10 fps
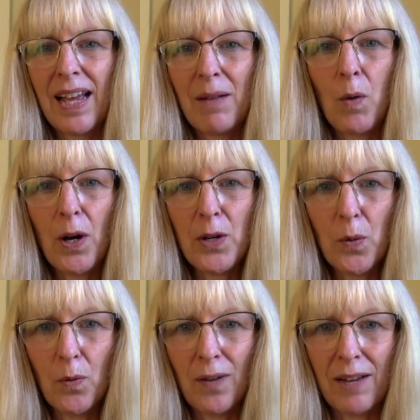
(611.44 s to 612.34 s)
what are
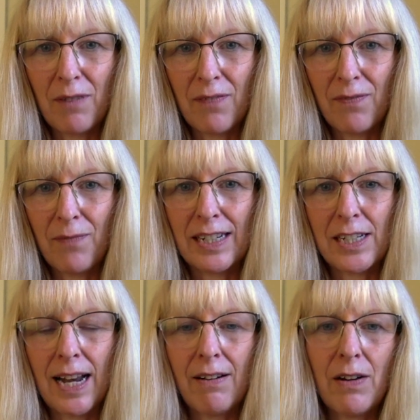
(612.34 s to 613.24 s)
your favourite
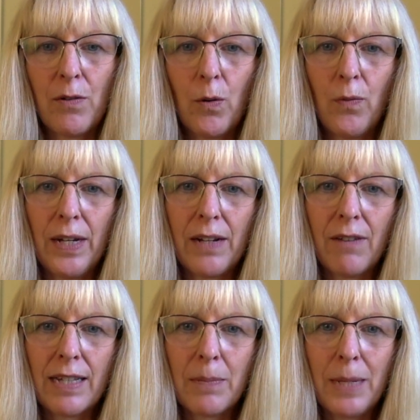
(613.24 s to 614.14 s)
vegetarian or vegan
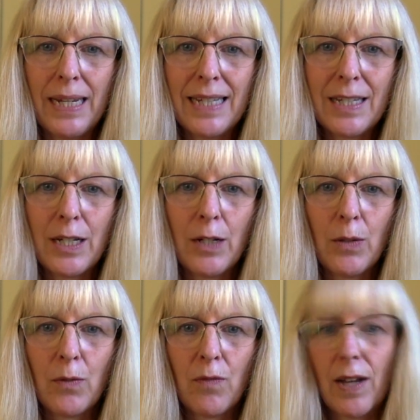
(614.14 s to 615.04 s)
recipes? Do
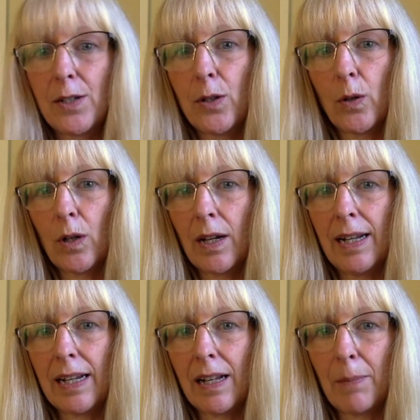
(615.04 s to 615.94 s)
you find you cook a
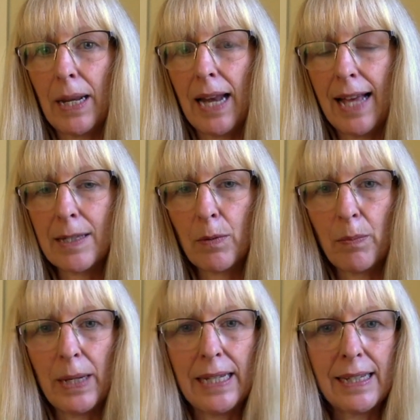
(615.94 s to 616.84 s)
little bit less
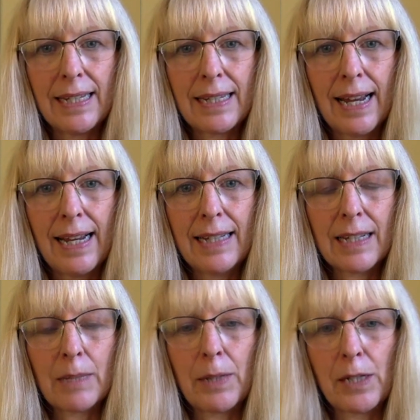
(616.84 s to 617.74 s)
with meat these days,
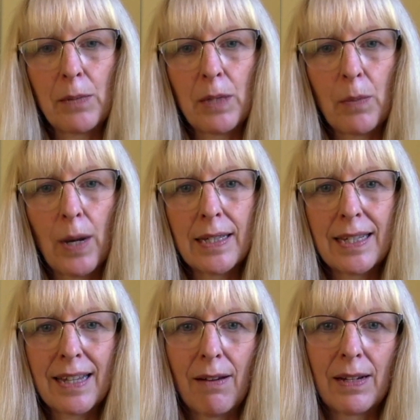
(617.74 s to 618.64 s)
especially with the
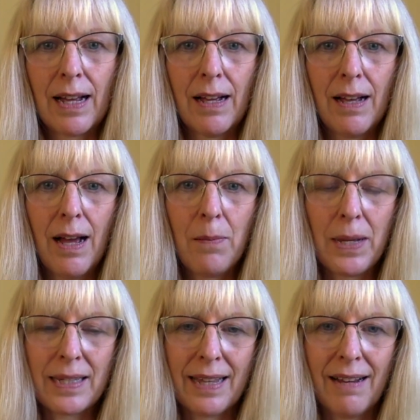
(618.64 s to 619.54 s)
prices going up
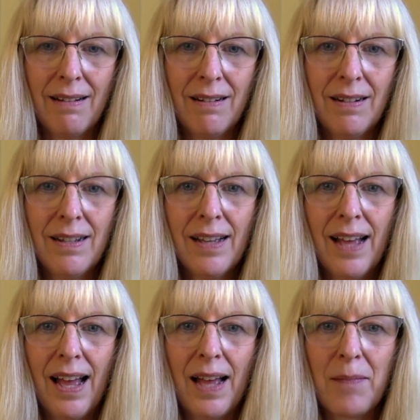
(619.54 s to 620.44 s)
as they are?
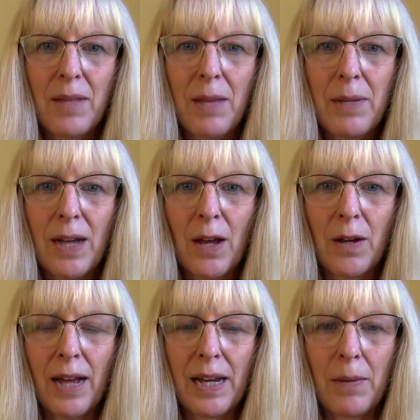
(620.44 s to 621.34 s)
Let me
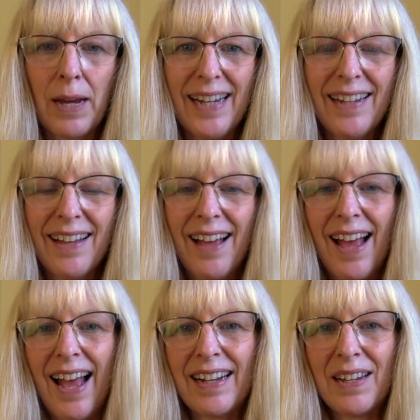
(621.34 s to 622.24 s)
know anyway.
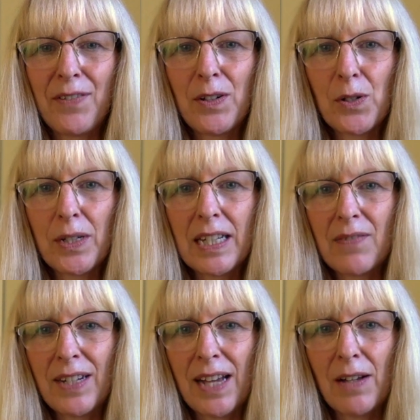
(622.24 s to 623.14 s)
And if you enjoyed this
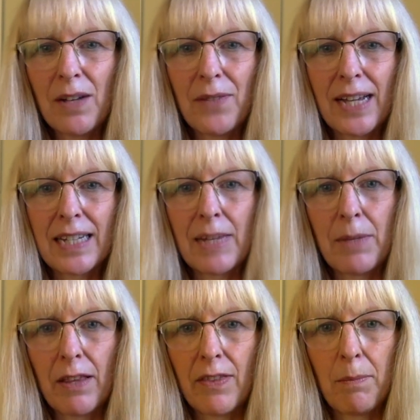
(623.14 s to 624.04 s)
video, don't forget to give
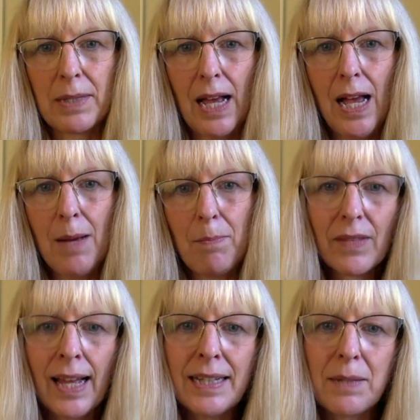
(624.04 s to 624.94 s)
me the thumbs up
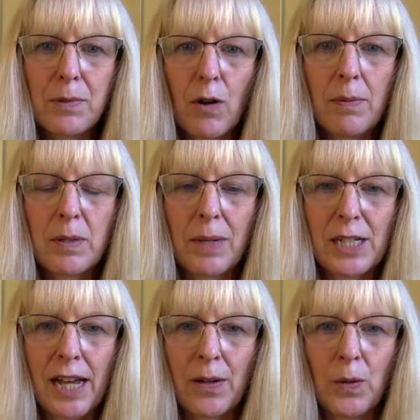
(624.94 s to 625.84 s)
and subscribe to my
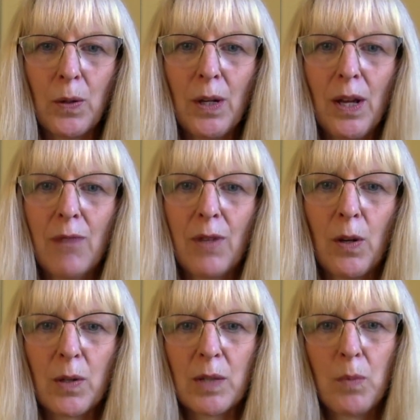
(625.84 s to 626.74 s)
channel for
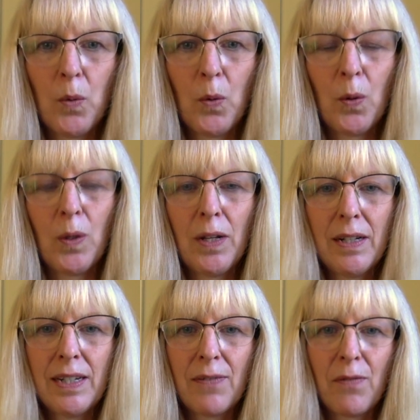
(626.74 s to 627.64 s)
lots more
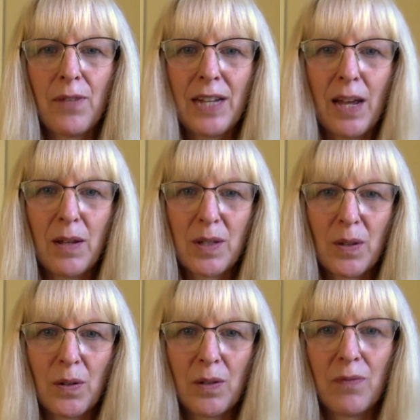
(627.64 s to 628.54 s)
different videos
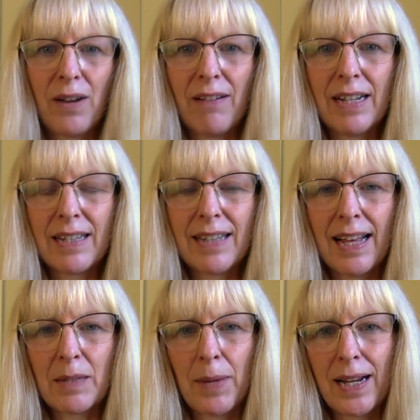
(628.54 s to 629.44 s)
on various
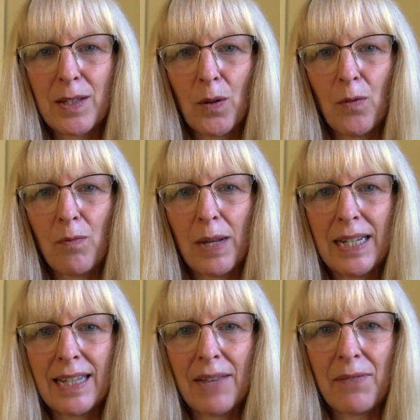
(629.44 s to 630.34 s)
aspects of money
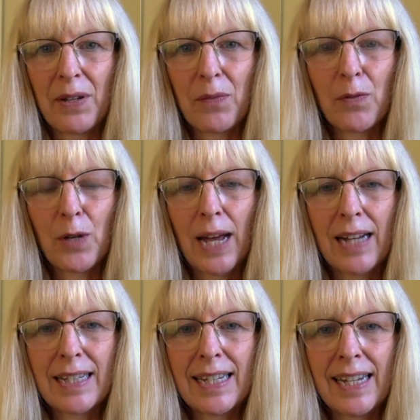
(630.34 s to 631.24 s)
saving and
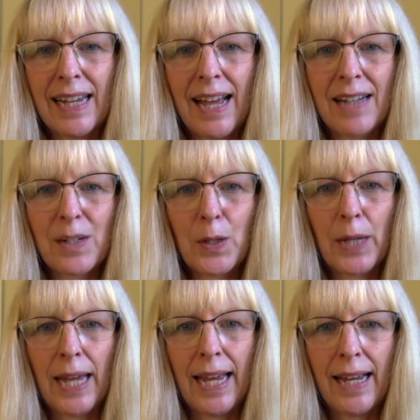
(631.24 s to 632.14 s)
frugality and
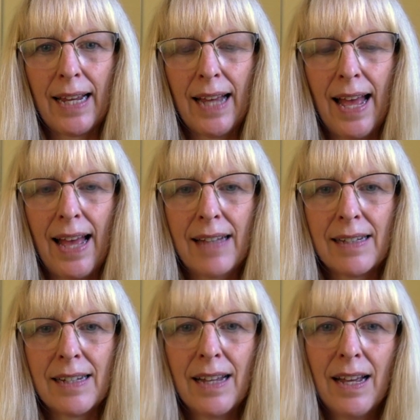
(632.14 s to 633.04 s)
cooking
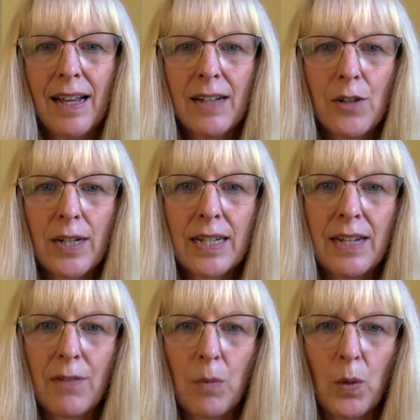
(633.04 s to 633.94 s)
and trying to
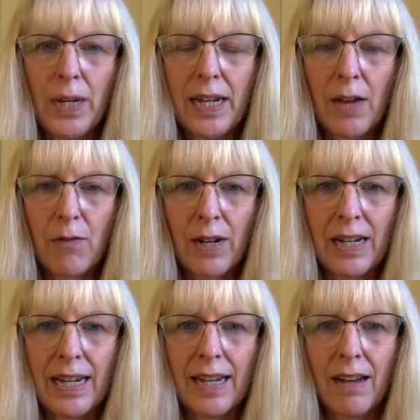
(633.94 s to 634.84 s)
live a more
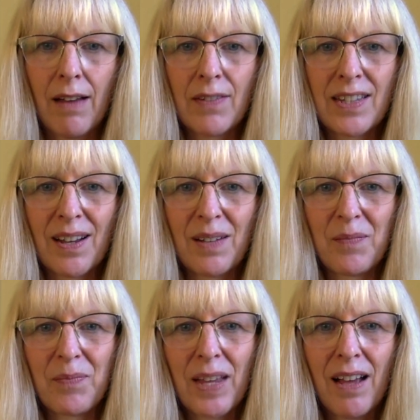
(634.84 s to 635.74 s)
eco-friendly lifestyle.
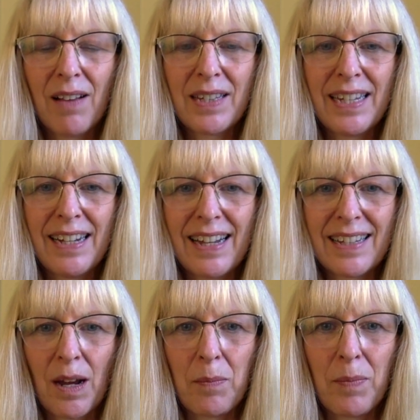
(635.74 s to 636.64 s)
I'll see you next
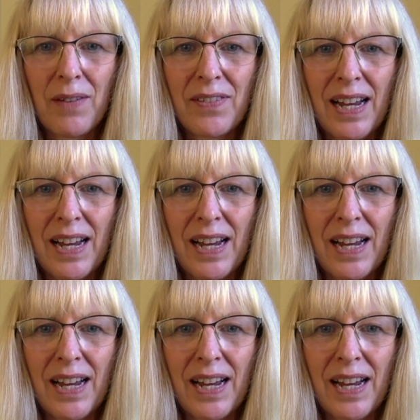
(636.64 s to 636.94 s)
time. Bye for